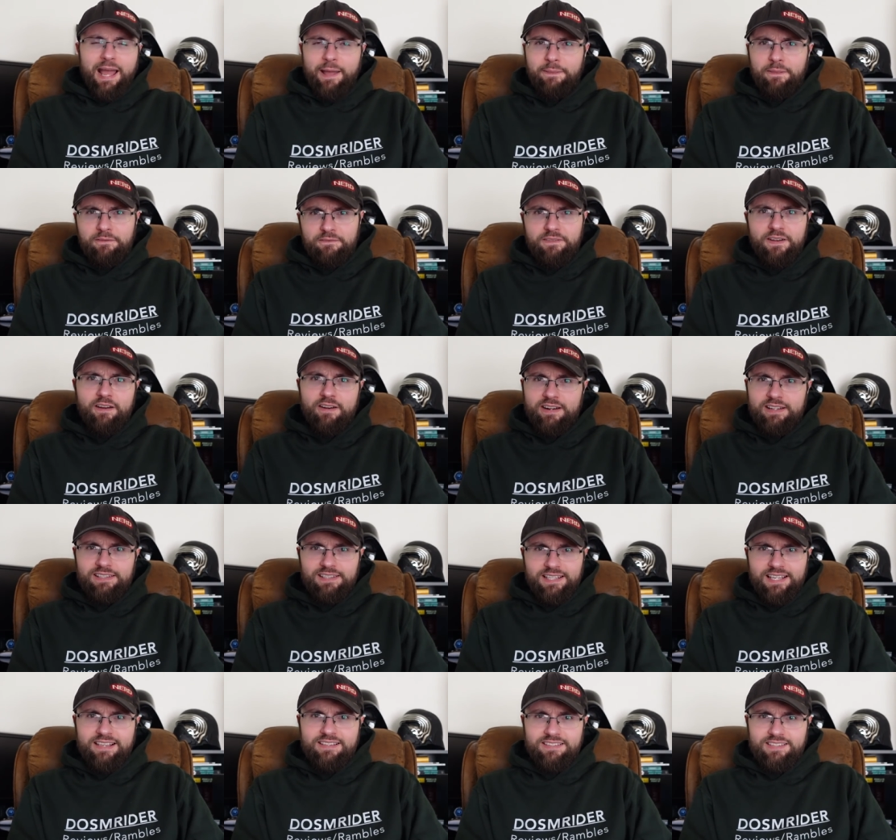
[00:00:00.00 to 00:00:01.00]
at the very
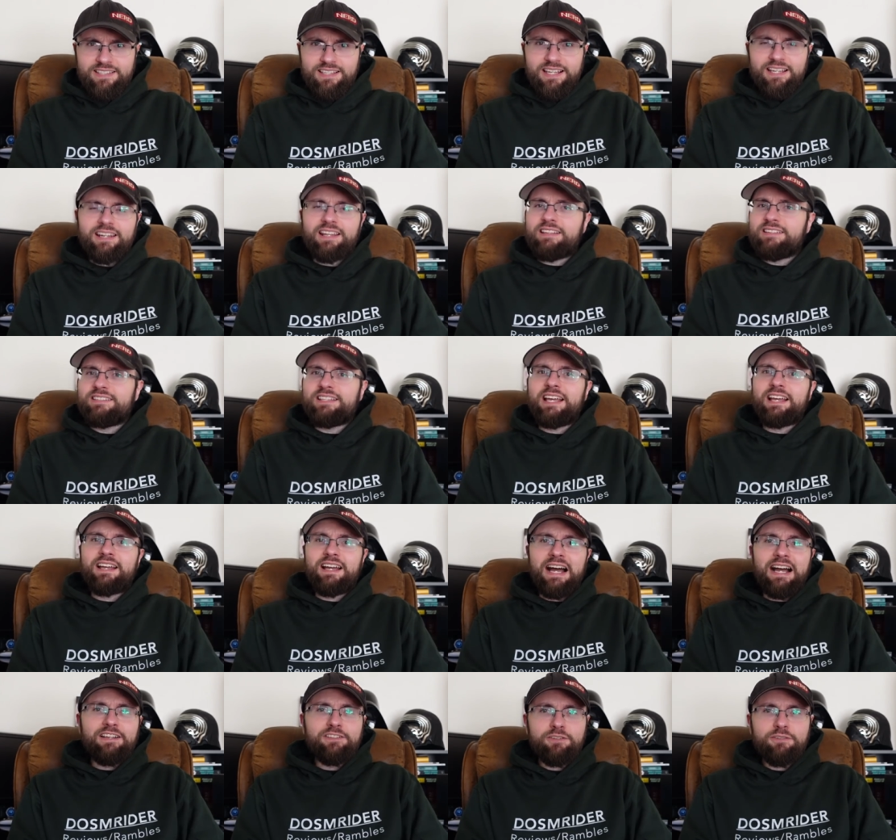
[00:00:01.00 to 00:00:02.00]
least in a
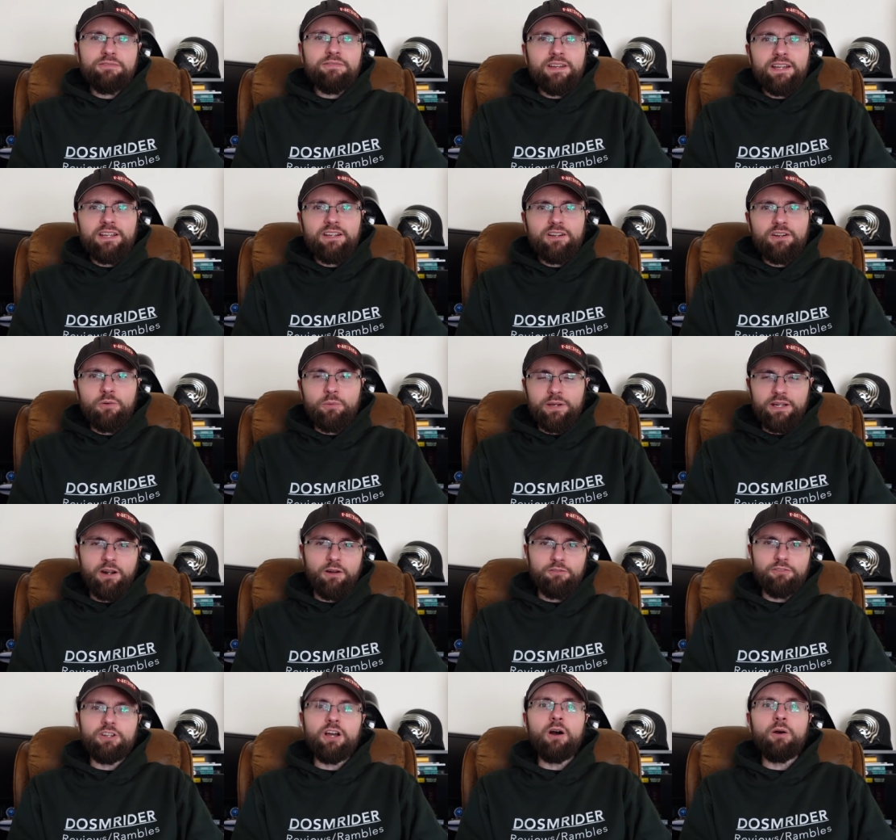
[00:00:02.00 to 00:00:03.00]
Zenkaiger figure. We
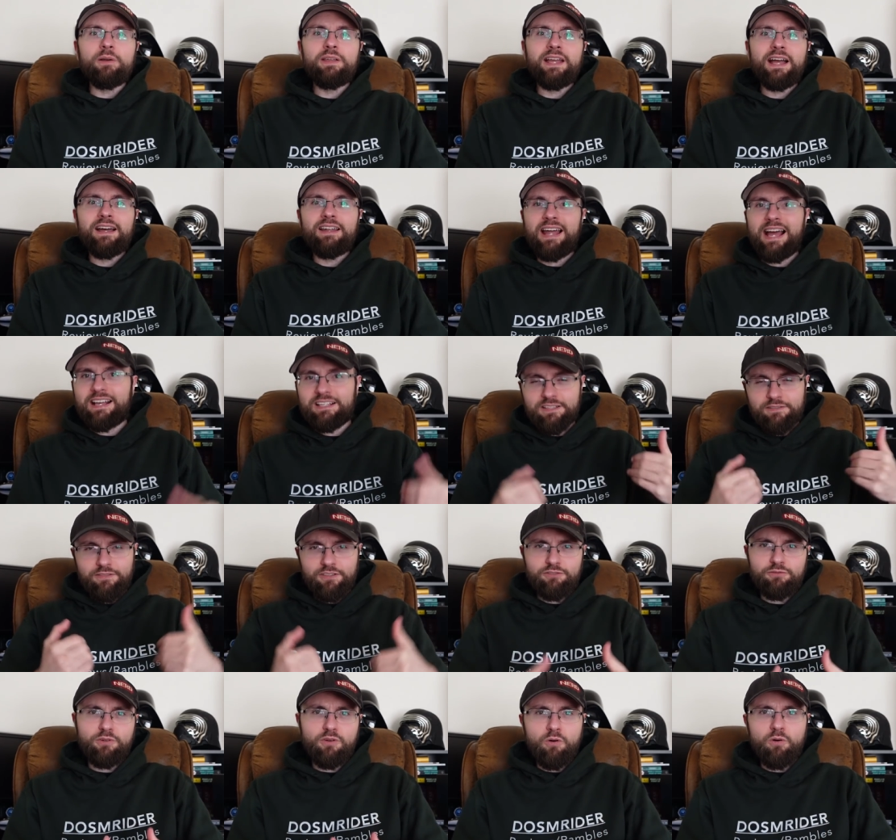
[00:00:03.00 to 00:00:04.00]
don't know yet as of
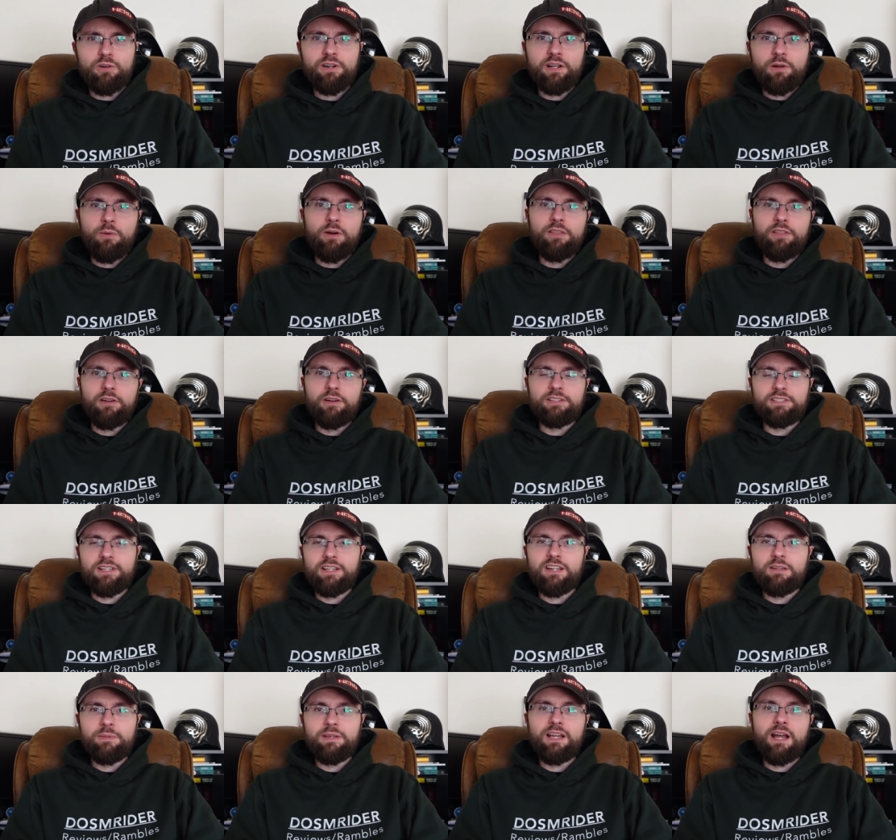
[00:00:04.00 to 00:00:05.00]
this recording whether it's
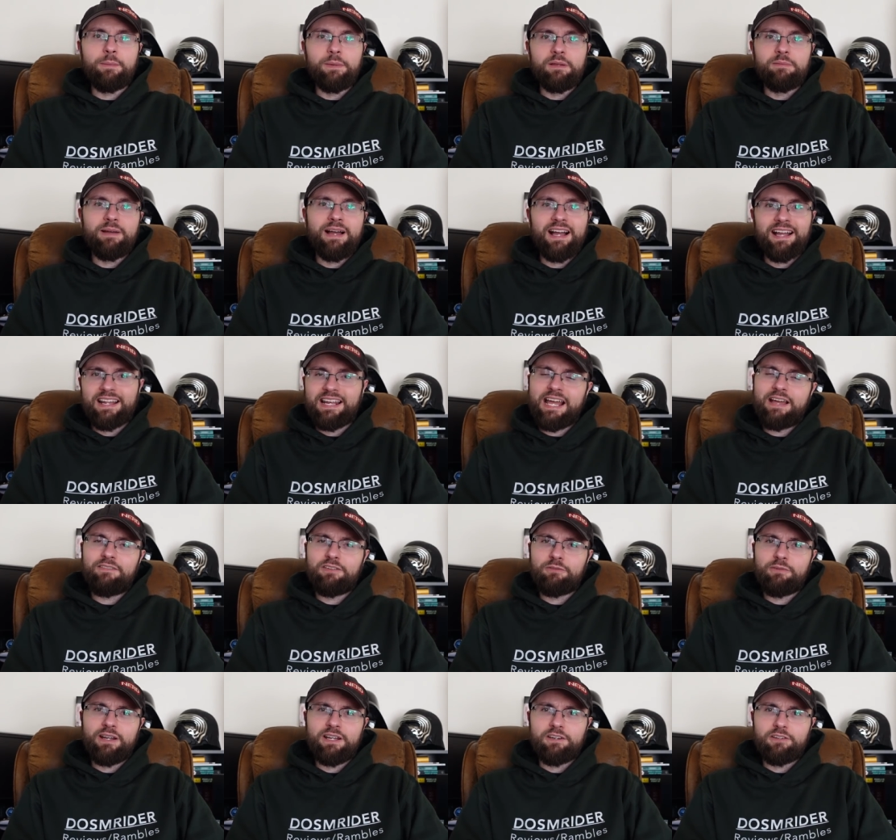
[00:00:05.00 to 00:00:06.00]
going to be coming back and
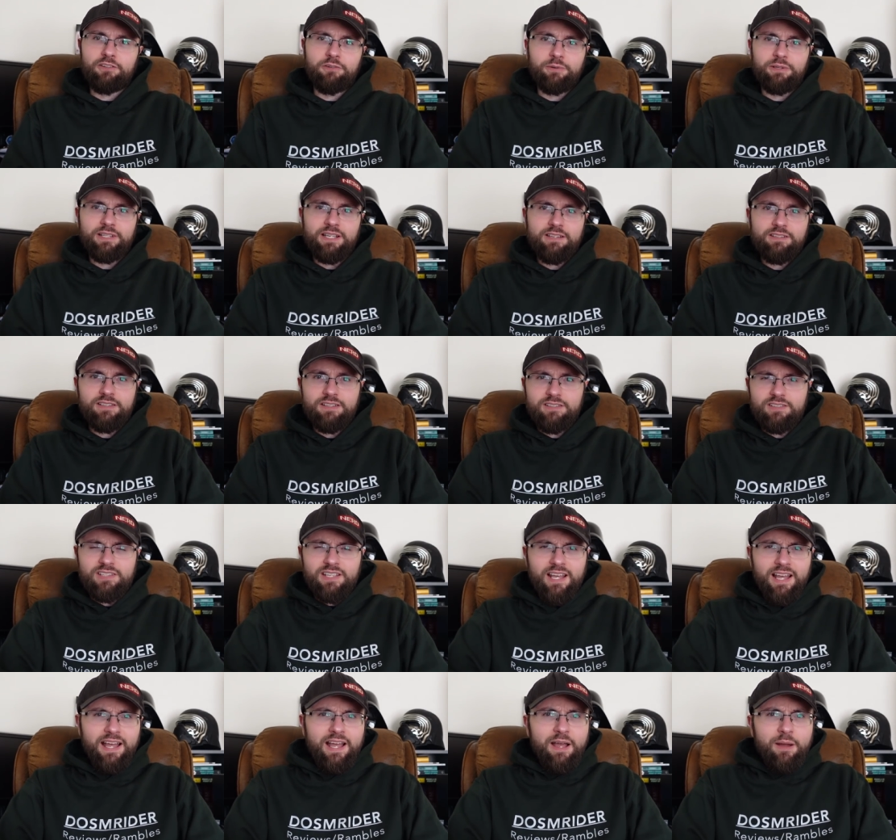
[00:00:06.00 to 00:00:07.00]
having regular
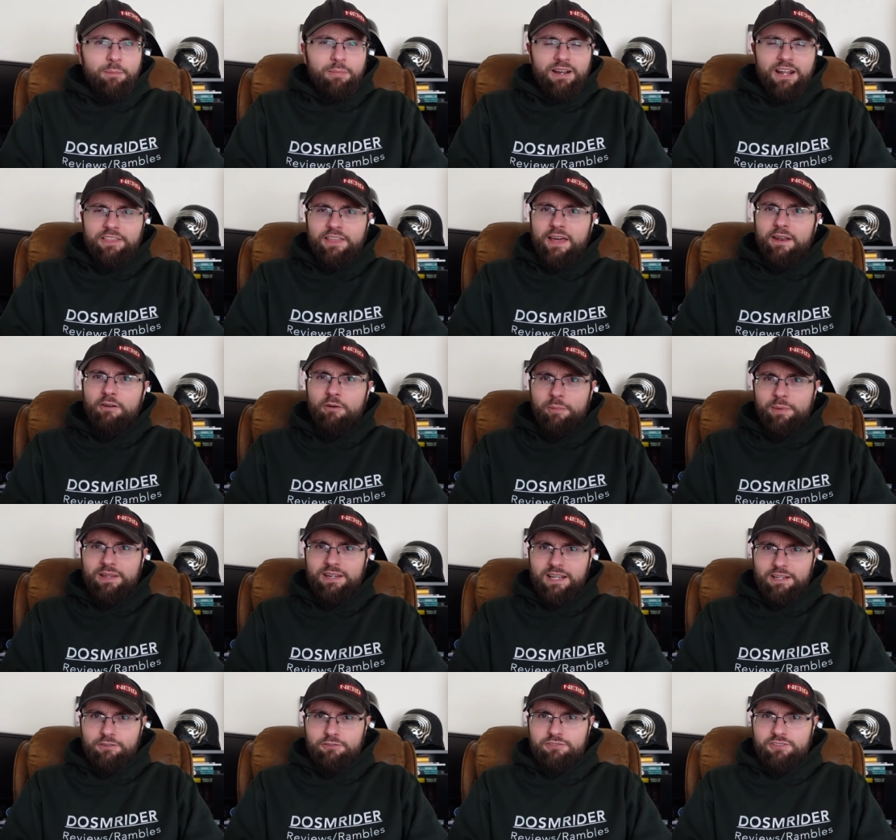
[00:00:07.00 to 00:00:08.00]
releases, but I thought it would be
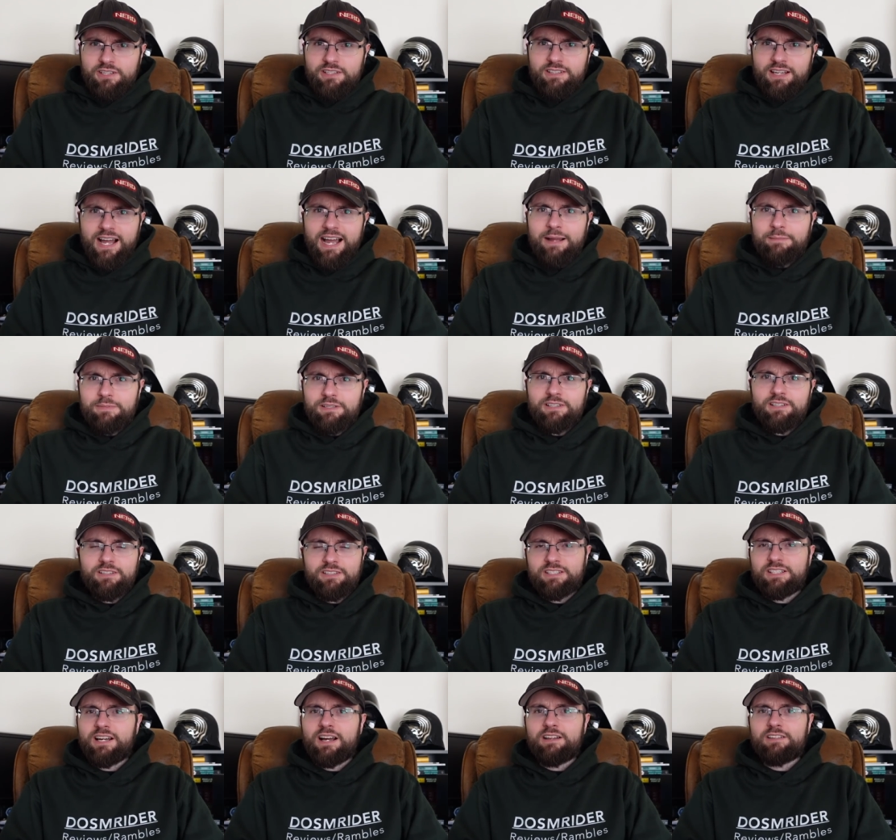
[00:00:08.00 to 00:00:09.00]
an interesting time to
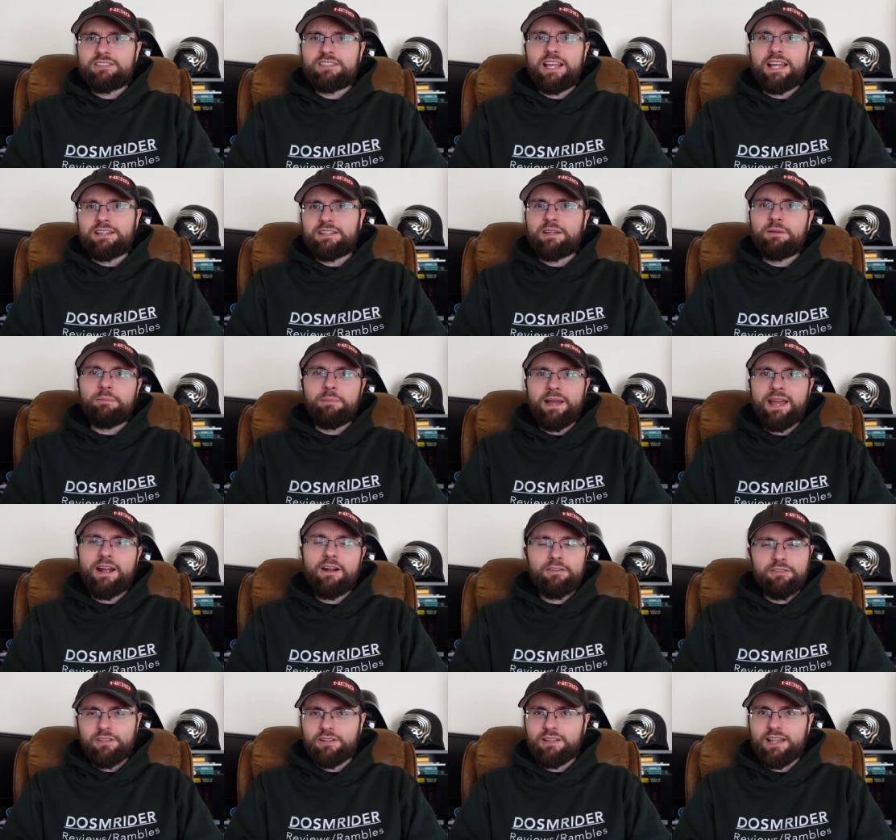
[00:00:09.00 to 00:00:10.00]
discuss and
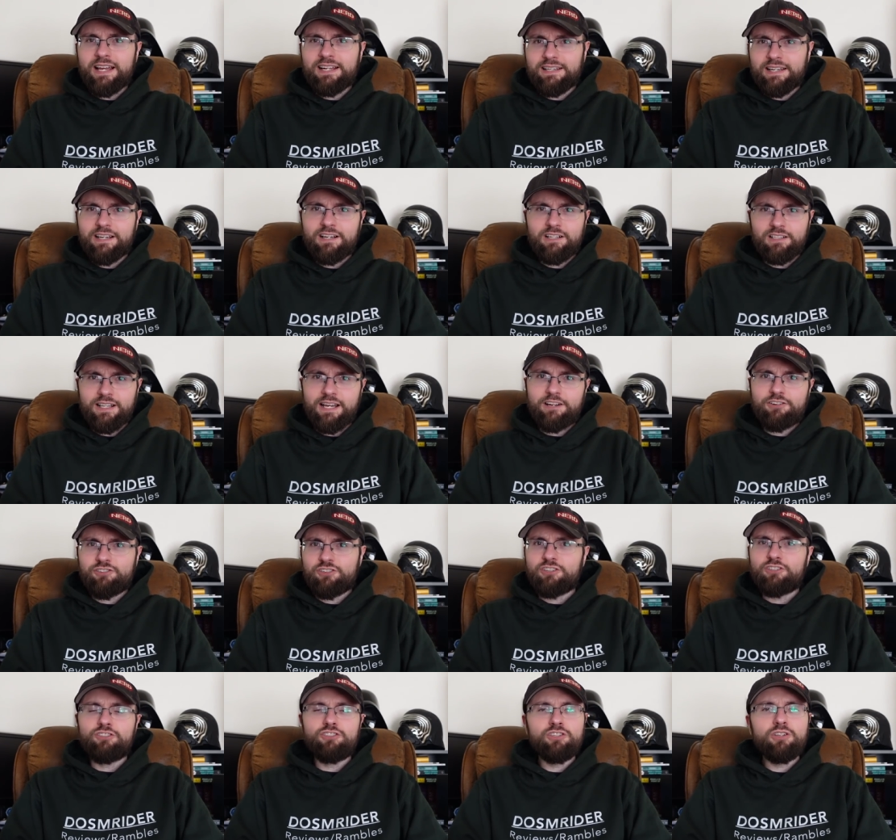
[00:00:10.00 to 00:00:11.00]
compare the Lightning
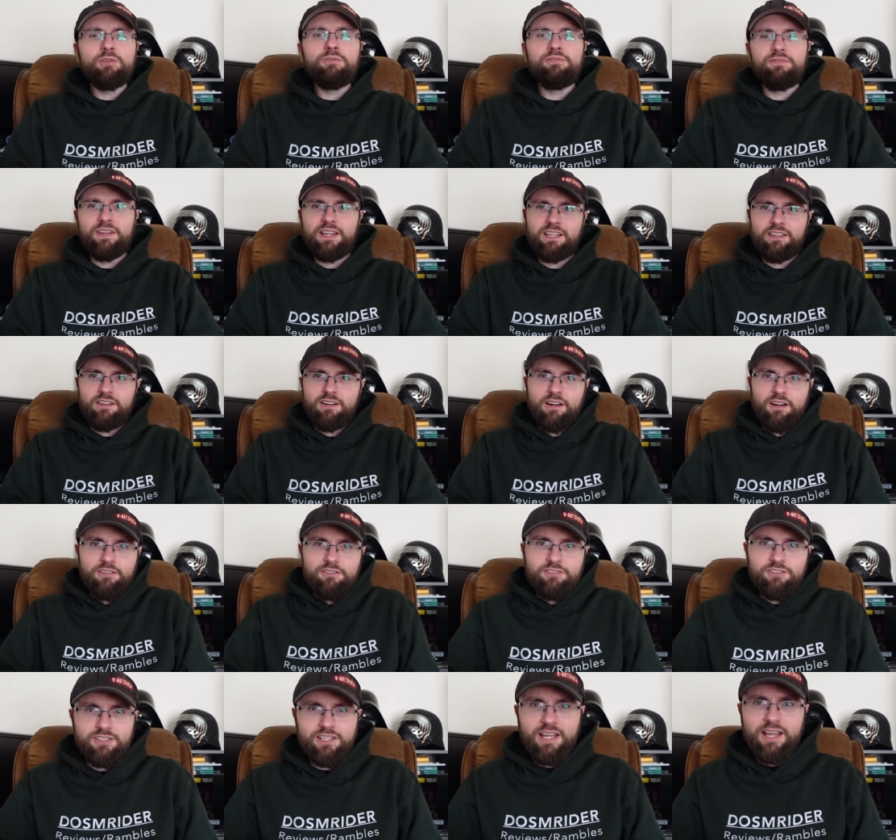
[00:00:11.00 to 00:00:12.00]
Collection to
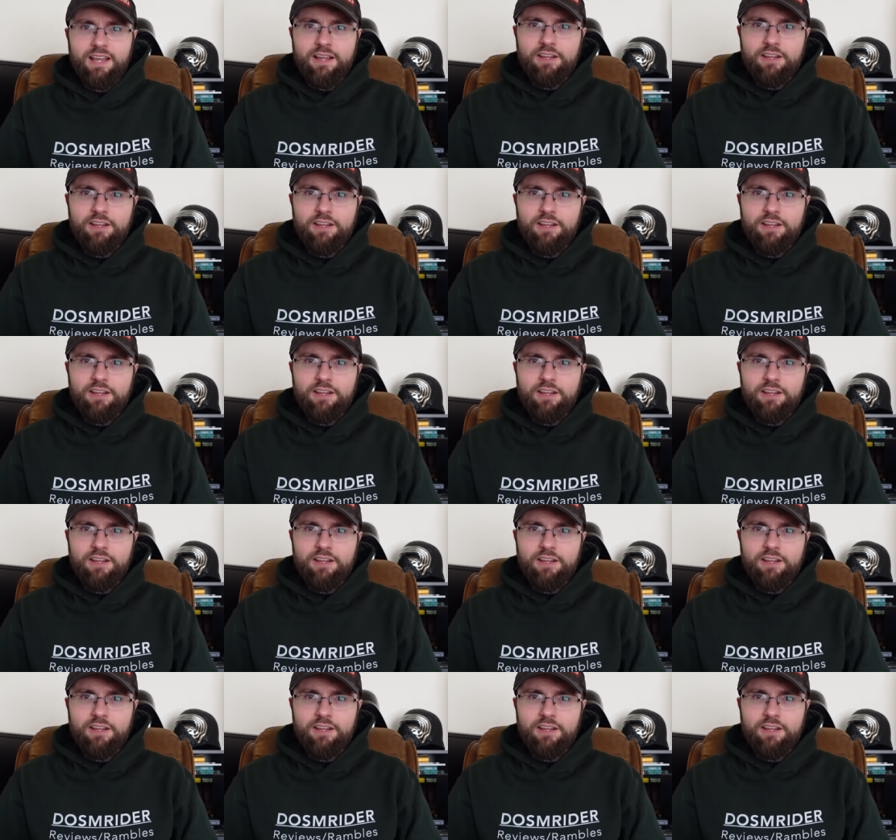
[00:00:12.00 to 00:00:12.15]
Figuarts.